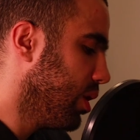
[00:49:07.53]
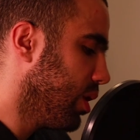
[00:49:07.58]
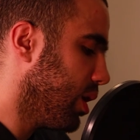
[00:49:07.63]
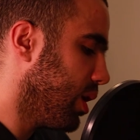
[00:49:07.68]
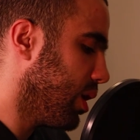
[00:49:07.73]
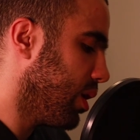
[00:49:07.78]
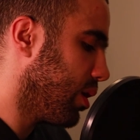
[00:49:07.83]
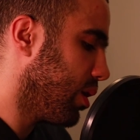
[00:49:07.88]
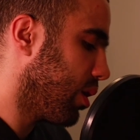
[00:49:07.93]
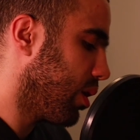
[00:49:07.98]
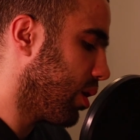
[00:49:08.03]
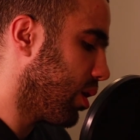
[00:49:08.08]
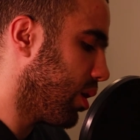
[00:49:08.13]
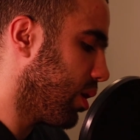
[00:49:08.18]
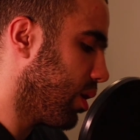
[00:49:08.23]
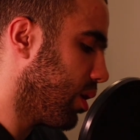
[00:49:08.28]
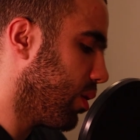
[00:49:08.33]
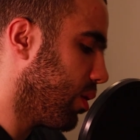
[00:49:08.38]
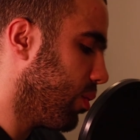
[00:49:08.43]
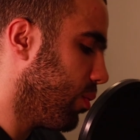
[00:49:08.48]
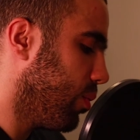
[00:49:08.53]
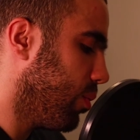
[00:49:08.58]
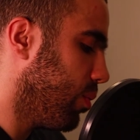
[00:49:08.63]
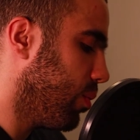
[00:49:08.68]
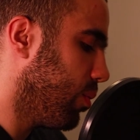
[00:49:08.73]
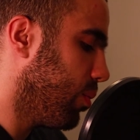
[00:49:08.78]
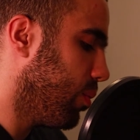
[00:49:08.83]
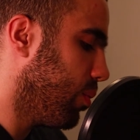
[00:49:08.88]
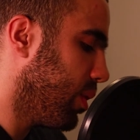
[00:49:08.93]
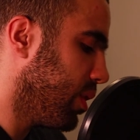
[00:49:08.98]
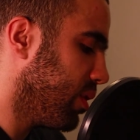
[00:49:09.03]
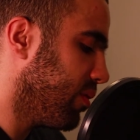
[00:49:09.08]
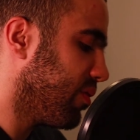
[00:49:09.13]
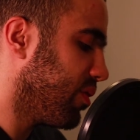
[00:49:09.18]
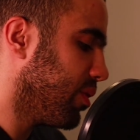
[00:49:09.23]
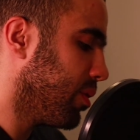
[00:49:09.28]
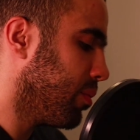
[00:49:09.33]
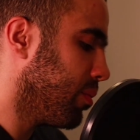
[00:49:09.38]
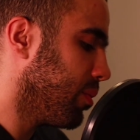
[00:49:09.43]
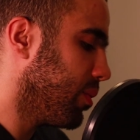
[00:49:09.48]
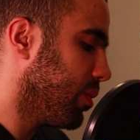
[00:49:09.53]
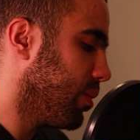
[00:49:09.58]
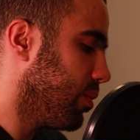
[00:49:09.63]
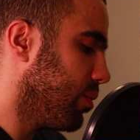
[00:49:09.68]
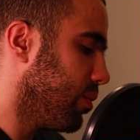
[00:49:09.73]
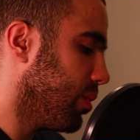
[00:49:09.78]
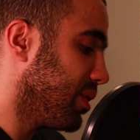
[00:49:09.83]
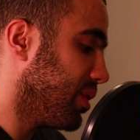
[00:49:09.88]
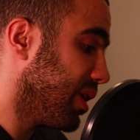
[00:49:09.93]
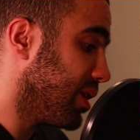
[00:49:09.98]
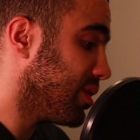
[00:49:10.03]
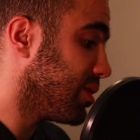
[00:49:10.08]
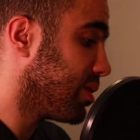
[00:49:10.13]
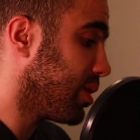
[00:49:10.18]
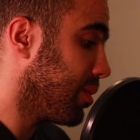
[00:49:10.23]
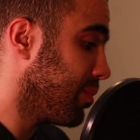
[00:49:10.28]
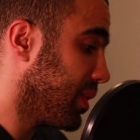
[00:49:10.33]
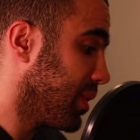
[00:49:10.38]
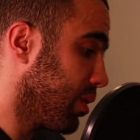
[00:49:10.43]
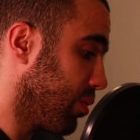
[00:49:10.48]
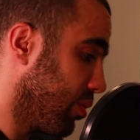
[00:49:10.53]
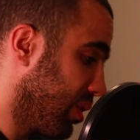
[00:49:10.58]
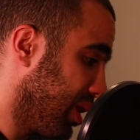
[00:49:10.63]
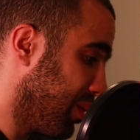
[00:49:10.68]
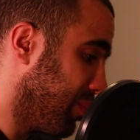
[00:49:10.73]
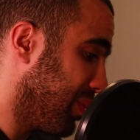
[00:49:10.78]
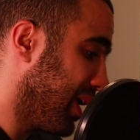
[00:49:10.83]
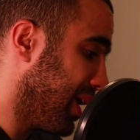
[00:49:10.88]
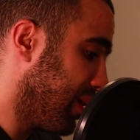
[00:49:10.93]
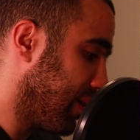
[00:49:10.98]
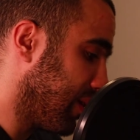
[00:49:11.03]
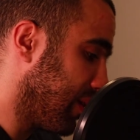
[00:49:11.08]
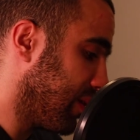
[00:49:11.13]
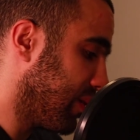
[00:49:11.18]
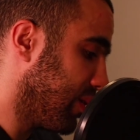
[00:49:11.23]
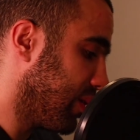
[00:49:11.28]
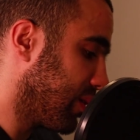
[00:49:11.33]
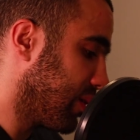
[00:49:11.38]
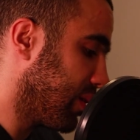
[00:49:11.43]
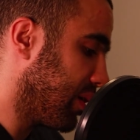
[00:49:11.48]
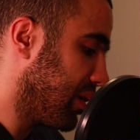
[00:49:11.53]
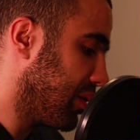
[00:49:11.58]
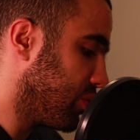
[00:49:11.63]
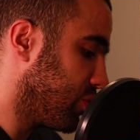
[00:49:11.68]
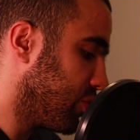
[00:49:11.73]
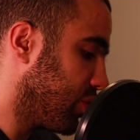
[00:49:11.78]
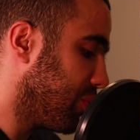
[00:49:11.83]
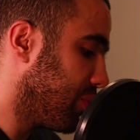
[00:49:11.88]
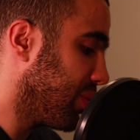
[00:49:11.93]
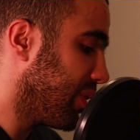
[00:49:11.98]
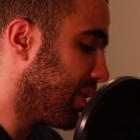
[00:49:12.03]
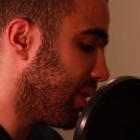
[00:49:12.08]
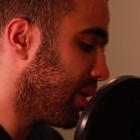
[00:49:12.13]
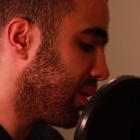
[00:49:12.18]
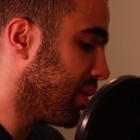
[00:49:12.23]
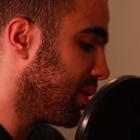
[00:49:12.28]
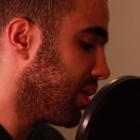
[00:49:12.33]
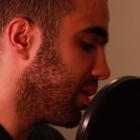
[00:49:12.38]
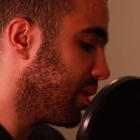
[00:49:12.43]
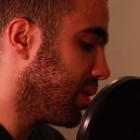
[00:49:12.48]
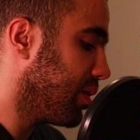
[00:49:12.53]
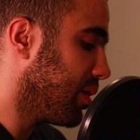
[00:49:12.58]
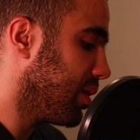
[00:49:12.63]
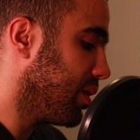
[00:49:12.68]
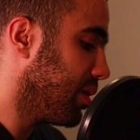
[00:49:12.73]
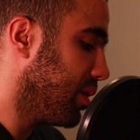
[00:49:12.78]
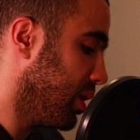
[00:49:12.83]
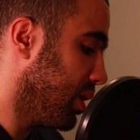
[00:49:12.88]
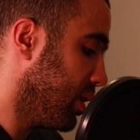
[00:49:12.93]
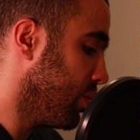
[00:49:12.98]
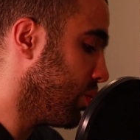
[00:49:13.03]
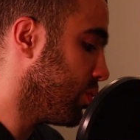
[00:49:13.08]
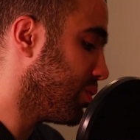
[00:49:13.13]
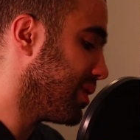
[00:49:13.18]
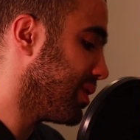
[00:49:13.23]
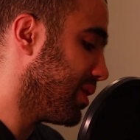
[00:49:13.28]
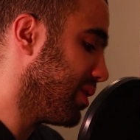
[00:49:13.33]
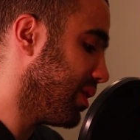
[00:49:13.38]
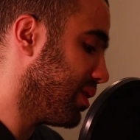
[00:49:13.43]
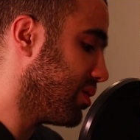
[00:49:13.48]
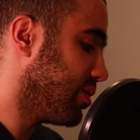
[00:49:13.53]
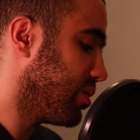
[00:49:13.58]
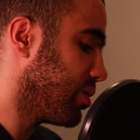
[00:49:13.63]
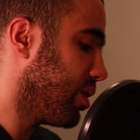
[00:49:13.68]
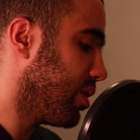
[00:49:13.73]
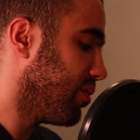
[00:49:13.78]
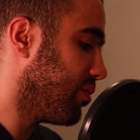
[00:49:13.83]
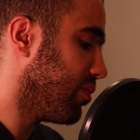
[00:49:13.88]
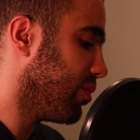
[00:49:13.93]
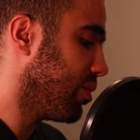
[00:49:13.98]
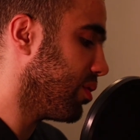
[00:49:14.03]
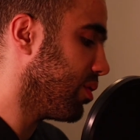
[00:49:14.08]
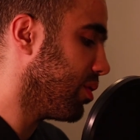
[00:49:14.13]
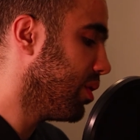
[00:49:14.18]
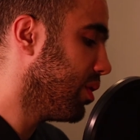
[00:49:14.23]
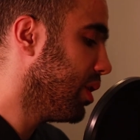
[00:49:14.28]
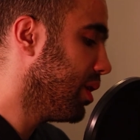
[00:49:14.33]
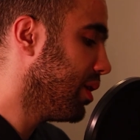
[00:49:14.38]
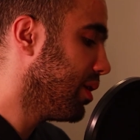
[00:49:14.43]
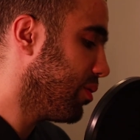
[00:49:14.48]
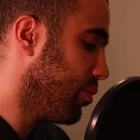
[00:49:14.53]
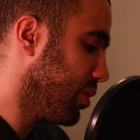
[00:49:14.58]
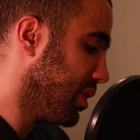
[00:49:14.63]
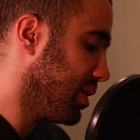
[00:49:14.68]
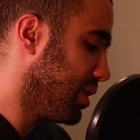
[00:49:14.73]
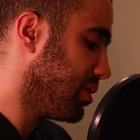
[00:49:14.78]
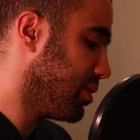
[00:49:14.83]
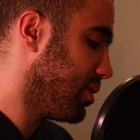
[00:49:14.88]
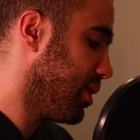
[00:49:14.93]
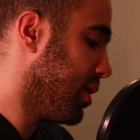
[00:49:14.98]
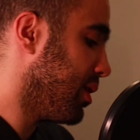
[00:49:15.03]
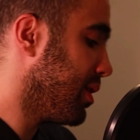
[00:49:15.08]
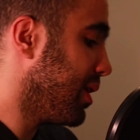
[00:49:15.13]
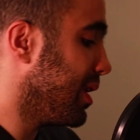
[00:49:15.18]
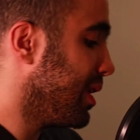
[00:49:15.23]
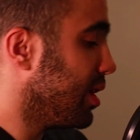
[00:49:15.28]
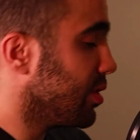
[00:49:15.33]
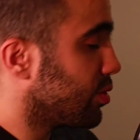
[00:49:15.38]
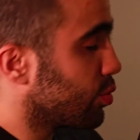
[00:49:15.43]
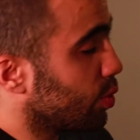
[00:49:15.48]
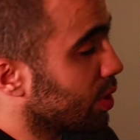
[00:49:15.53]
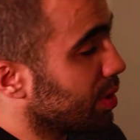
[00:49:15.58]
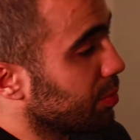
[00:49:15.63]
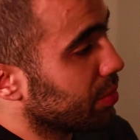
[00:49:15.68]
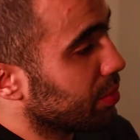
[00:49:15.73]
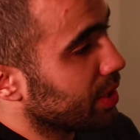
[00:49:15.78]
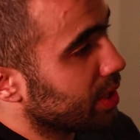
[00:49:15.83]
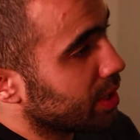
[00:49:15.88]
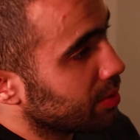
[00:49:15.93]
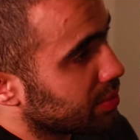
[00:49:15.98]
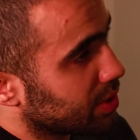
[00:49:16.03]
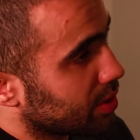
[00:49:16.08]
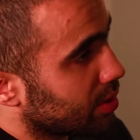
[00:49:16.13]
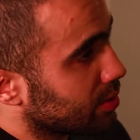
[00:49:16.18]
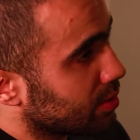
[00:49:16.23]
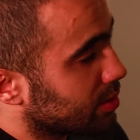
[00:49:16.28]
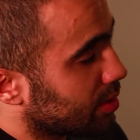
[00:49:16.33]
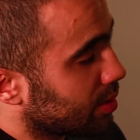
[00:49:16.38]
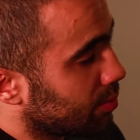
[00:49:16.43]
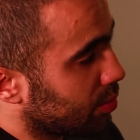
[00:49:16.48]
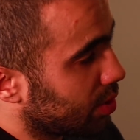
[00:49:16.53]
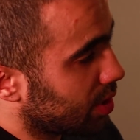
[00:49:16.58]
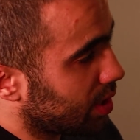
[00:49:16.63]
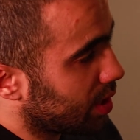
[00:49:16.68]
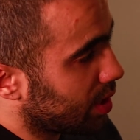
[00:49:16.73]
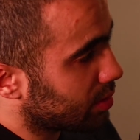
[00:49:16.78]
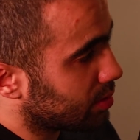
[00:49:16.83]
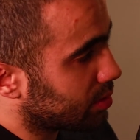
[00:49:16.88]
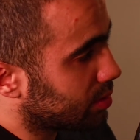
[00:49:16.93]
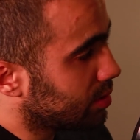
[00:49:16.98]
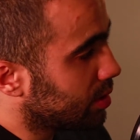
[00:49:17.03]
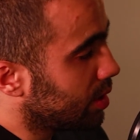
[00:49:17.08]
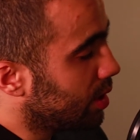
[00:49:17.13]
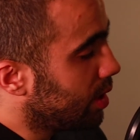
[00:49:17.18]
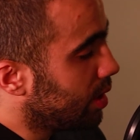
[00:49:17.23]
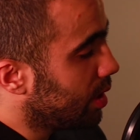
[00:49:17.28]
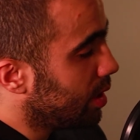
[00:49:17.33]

and one of them does something really bad to the dictatorship, and he knows that they discover what he's done, and so he blames it on somebody else,